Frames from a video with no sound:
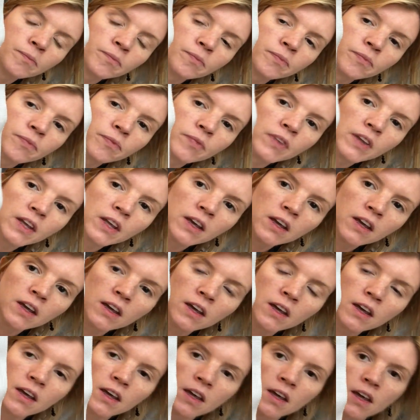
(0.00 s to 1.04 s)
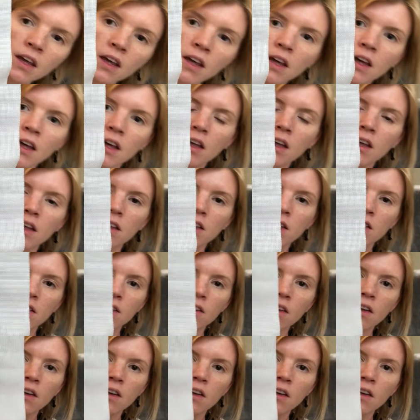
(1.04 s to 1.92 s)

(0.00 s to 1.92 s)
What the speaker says: [no speech]